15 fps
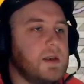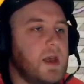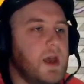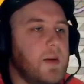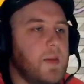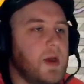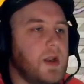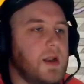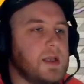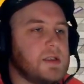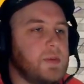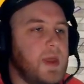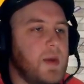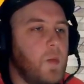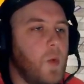and I'll
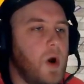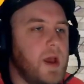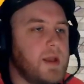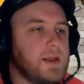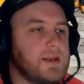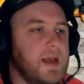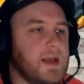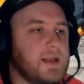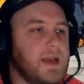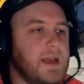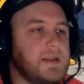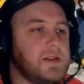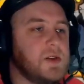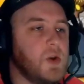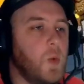explain why in a sec.
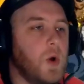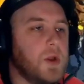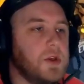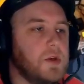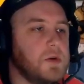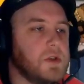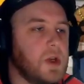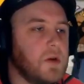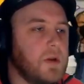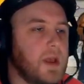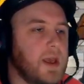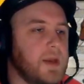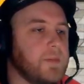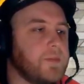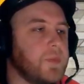Tasers are one use
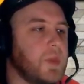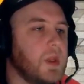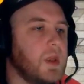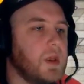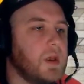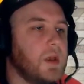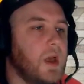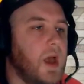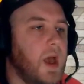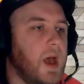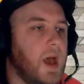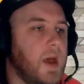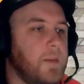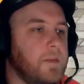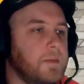only,
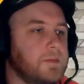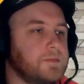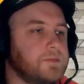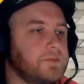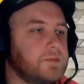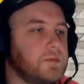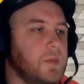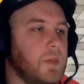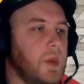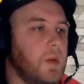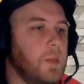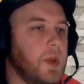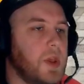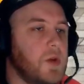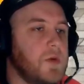
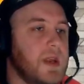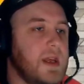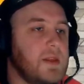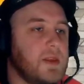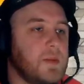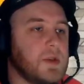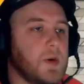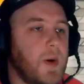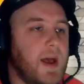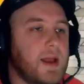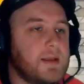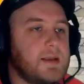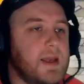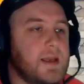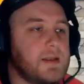but you need them to
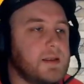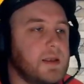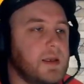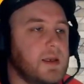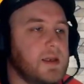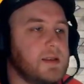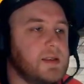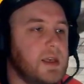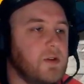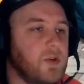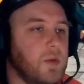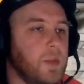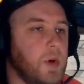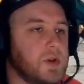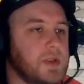access the
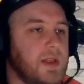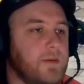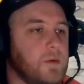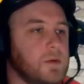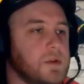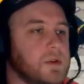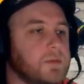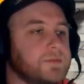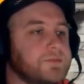secret boss levels.